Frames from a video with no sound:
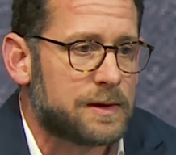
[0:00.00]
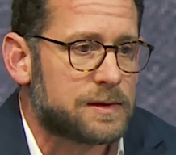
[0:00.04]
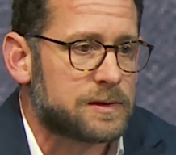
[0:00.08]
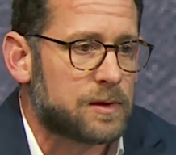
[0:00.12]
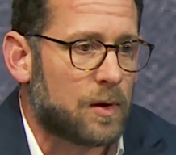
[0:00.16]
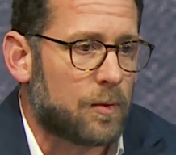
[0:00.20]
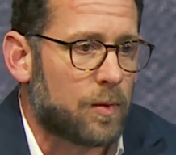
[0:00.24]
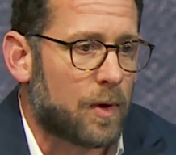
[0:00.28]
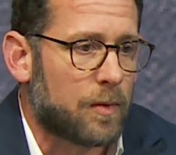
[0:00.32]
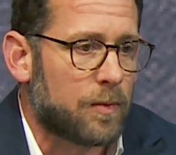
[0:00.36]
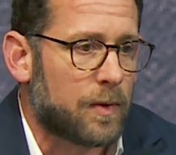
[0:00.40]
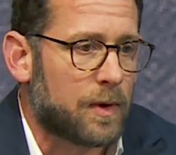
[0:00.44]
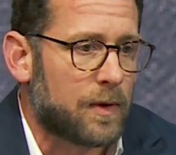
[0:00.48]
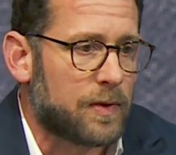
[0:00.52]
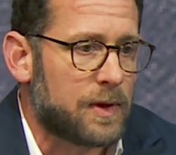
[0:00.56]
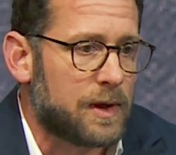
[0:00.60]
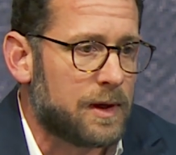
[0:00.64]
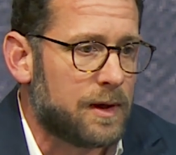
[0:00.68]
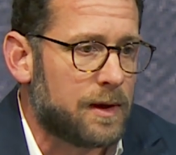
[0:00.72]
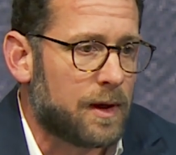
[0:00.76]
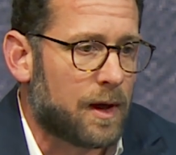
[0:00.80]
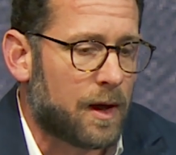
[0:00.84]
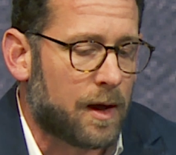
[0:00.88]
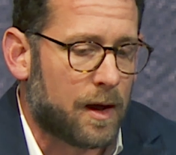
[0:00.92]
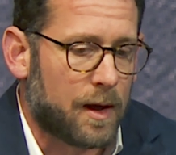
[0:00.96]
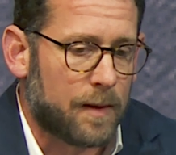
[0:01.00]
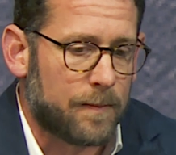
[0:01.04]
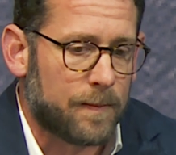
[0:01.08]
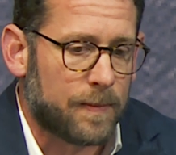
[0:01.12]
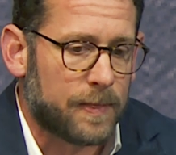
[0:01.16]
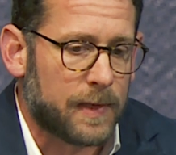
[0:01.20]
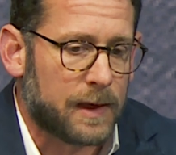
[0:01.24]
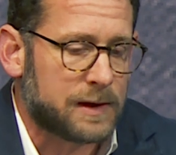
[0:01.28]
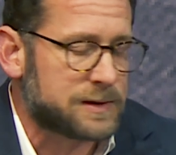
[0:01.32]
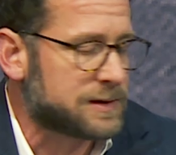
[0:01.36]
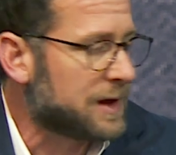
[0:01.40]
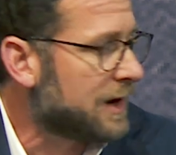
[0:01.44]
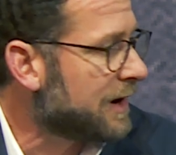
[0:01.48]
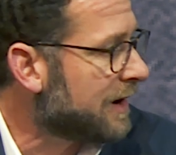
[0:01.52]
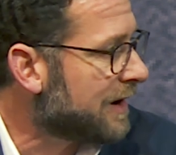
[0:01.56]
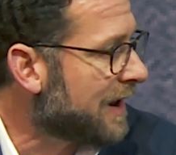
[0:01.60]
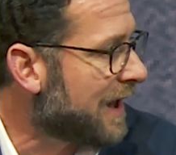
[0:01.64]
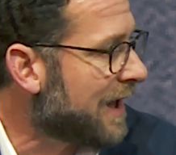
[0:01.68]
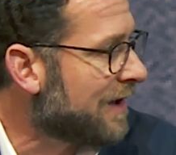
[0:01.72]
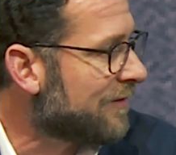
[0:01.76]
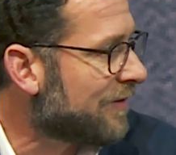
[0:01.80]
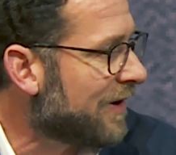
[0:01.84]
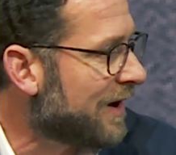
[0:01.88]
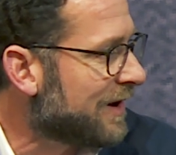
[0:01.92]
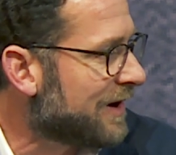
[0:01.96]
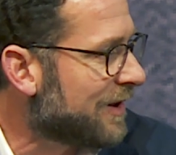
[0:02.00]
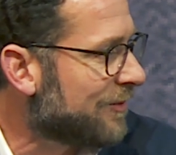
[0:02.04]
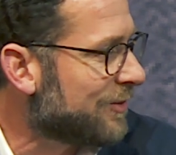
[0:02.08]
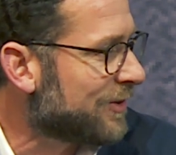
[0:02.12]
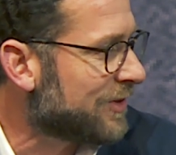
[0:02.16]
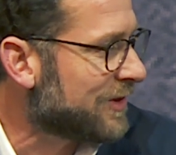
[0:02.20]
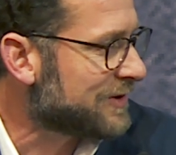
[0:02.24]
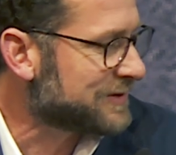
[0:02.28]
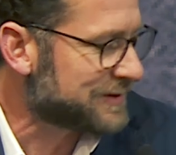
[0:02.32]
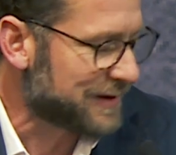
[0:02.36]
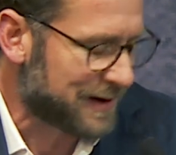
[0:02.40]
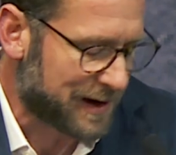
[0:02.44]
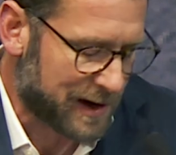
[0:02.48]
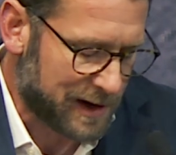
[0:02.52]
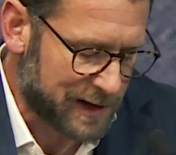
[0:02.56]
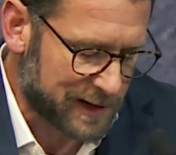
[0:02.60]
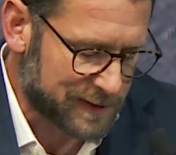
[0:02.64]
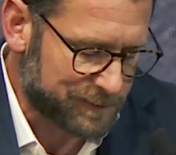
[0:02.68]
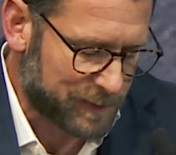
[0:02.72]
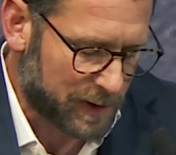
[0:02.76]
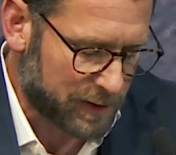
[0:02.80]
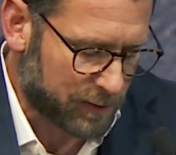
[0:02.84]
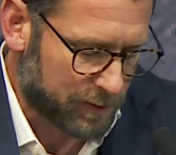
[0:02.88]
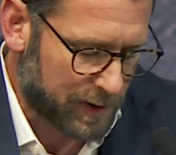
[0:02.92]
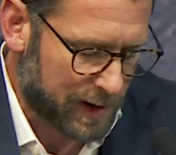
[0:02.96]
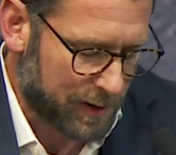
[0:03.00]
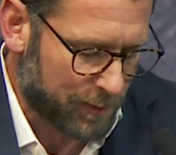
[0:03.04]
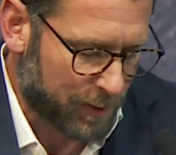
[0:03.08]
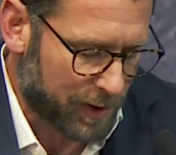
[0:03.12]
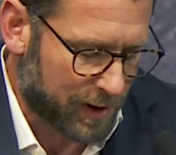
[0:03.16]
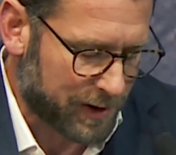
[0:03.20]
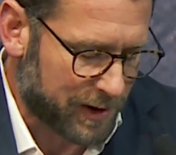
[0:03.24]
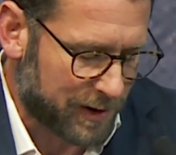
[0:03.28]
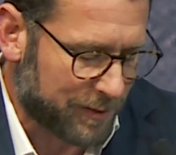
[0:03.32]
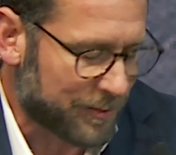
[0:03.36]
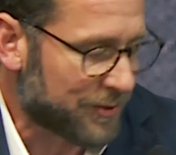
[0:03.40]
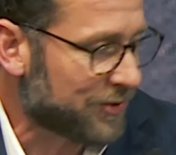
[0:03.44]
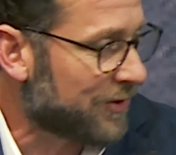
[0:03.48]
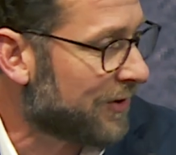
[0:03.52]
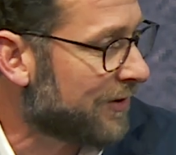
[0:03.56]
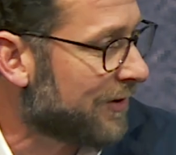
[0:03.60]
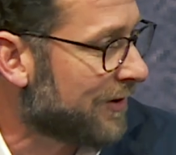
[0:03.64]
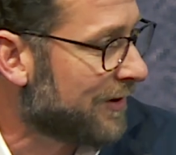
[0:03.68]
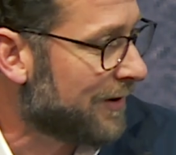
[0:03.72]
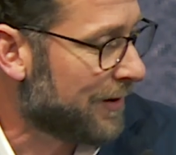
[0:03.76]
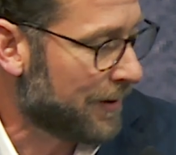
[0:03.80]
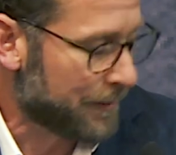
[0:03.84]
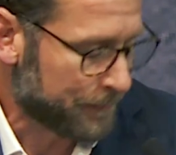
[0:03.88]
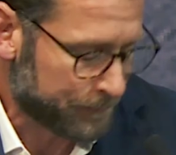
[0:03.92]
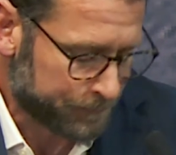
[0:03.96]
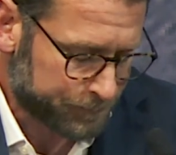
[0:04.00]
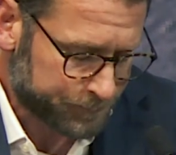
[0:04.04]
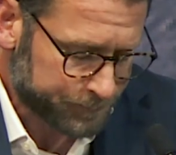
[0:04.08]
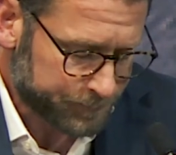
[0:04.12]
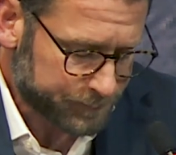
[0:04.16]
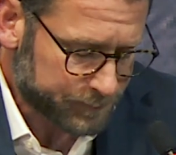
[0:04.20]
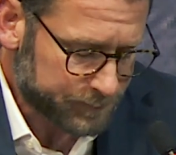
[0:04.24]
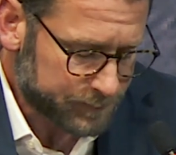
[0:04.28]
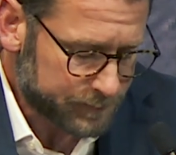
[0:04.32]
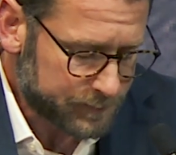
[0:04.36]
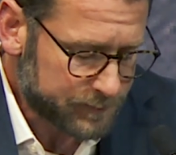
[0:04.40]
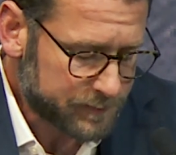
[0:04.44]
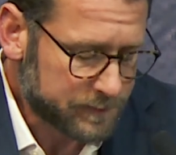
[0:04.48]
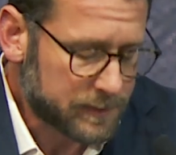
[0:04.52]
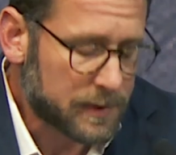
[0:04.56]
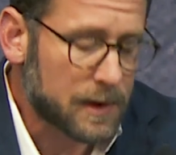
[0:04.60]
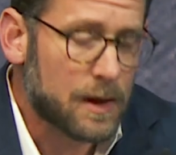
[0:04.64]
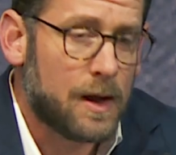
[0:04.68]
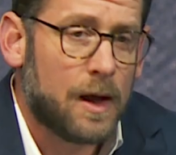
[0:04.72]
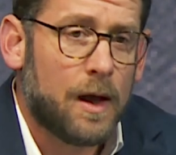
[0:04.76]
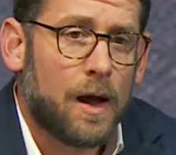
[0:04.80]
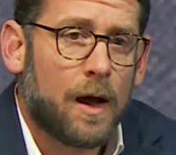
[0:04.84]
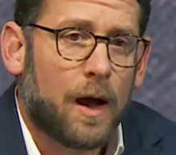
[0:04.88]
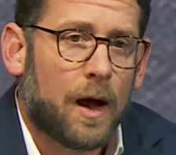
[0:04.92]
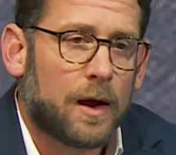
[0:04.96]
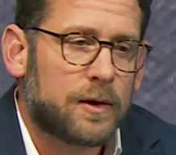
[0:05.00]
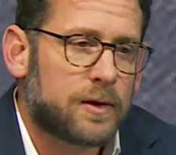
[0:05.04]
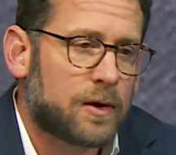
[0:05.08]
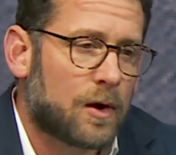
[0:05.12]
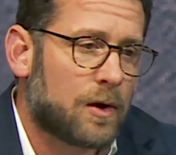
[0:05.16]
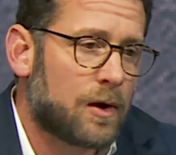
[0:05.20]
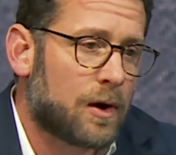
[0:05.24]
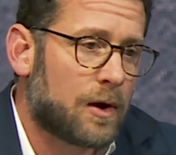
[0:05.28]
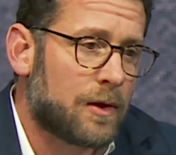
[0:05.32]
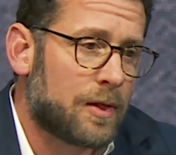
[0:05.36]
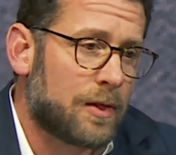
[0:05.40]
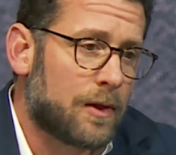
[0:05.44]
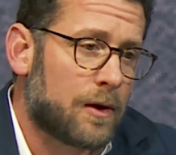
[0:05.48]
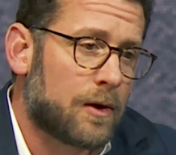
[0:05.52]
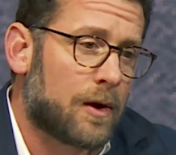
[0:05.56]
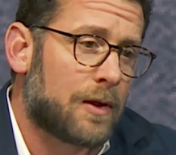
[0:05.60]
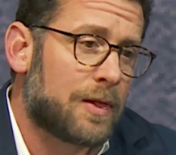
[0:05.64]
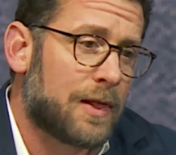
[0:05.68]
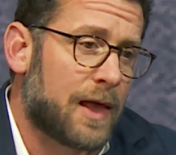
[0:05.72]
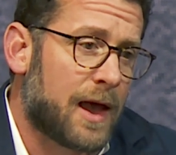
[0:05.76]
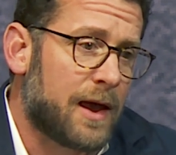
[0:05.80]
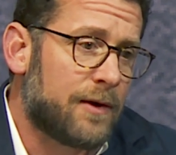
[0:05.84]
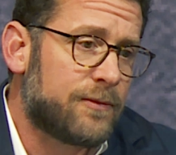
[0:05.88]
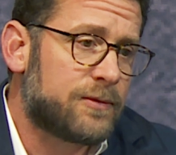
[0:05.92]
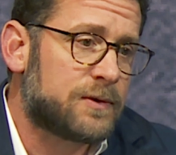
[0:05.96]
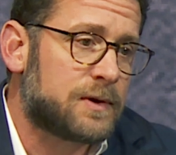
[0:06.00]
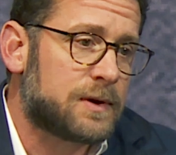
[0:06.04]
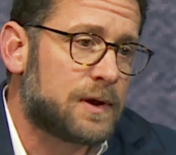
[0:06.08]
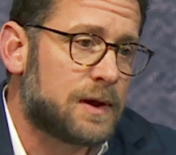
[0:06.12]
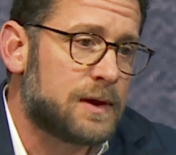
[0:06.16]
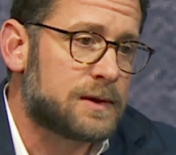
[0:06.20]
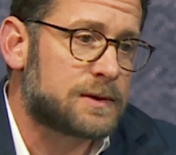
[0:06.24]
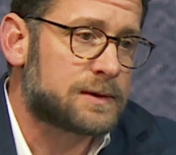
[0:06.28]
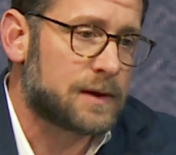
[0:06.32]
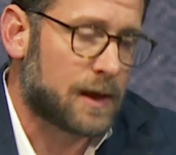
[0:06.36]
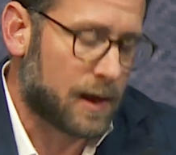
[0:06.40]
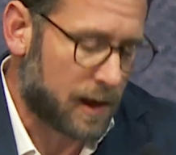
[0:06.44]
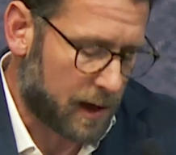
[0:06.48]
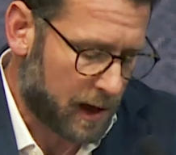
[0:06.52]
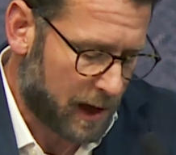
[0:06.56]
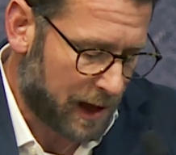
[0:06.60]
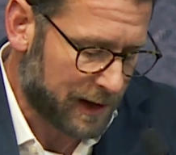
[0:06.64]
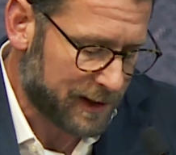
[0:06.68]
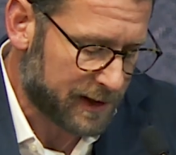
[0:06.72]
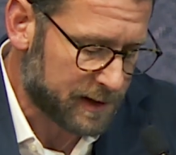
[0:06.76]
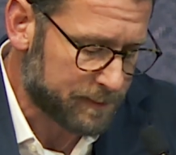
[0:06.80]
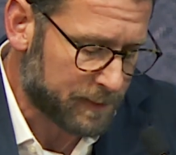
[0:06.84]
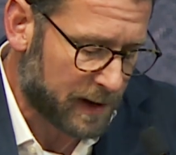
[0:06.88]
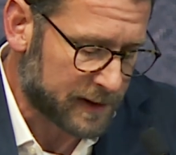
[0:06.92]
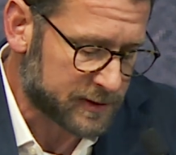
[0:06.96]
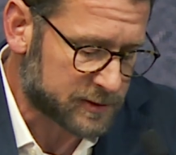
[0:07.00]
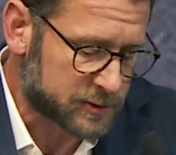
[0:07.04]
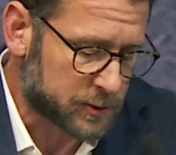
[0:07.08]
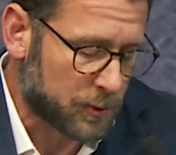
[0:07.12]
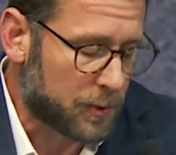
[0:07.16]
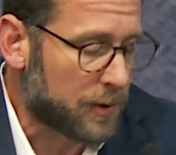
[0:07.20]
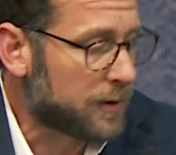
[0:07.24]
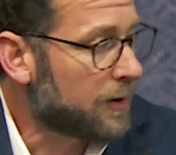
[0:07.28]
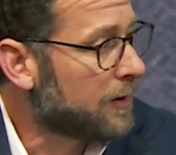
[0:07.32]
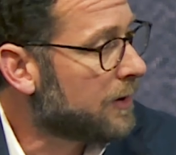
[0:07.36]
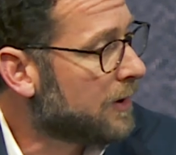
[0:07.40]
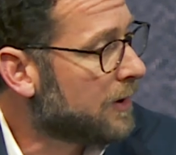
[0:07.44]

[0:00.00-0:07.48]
So we're really excited to have Aida with us today, and it's been great working with her. To her left is Khalid Mansour.